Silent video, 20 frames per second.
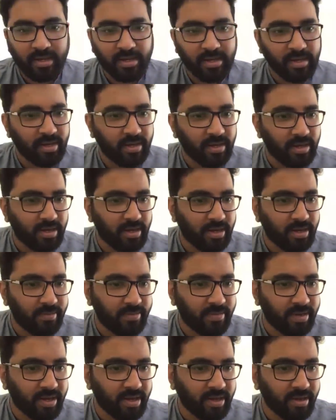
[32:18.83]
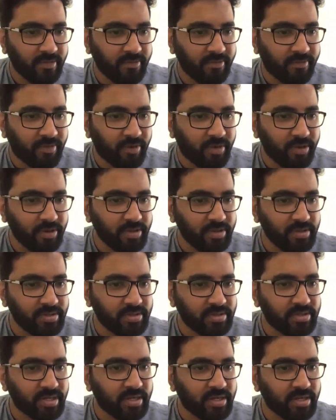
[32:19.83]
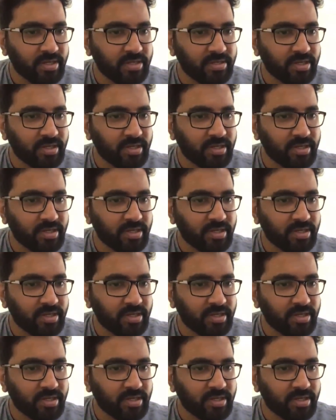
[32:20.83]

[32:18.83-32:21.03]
Uh, my voice settings